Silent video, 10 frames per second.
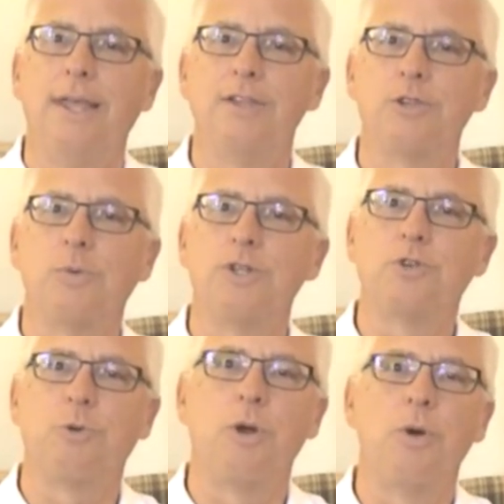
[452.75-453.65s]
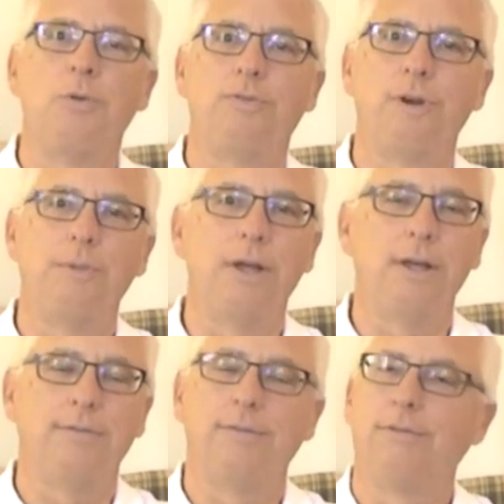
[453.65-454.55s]
And so it's grown from
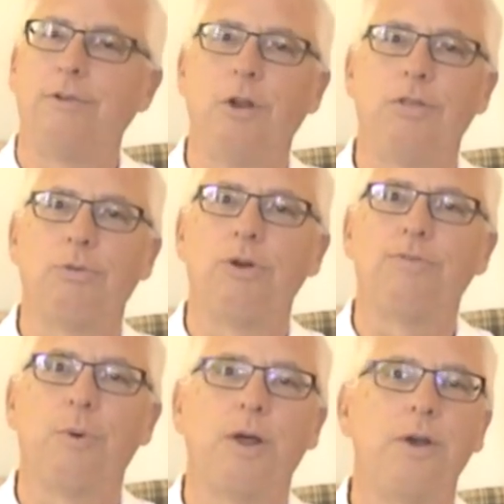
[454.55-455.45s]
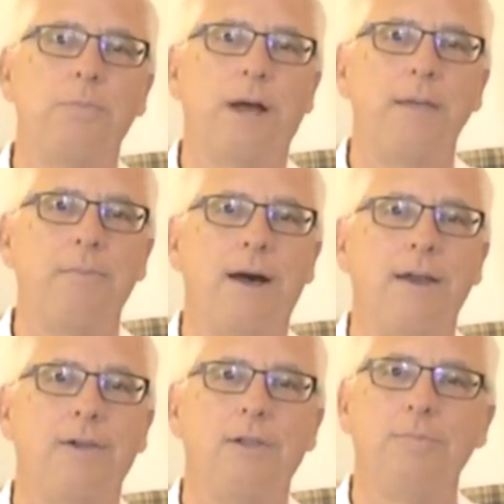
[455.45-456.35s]
a you know three or four hundred pipe
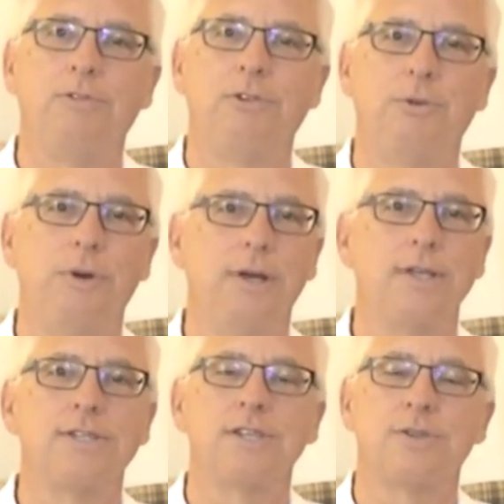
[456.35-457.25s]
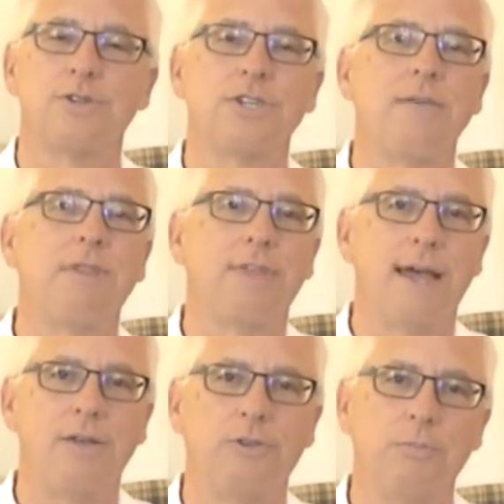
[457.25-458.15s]
model up to a six or seven
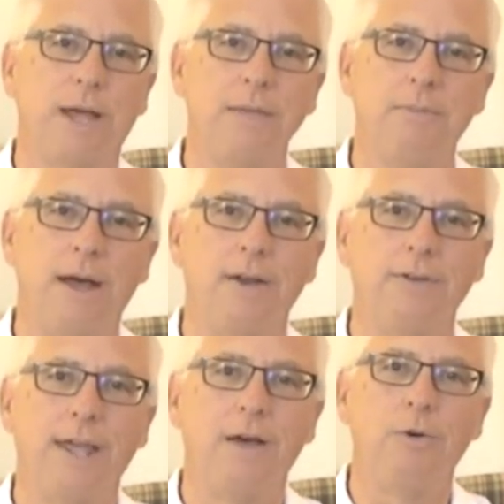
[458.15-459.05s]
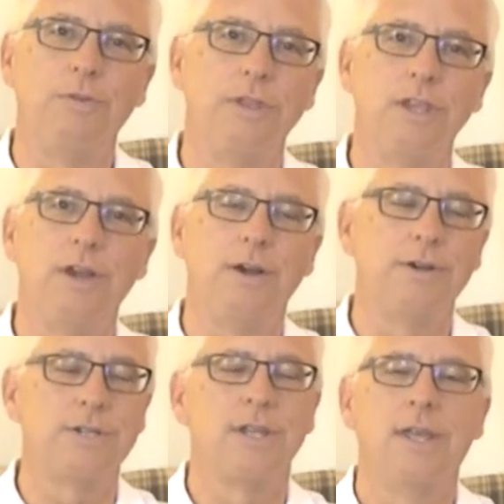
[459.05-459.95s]
thousand pipe model now over the
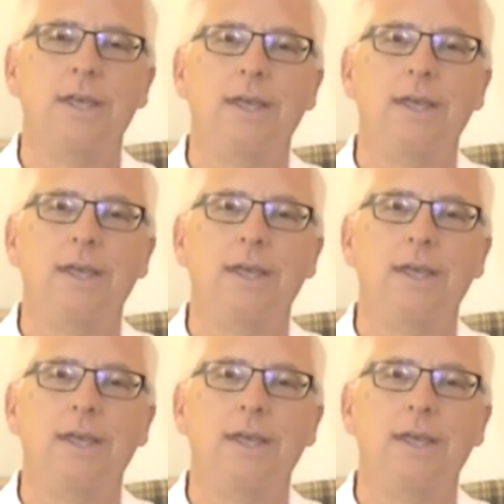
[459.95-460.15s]
years,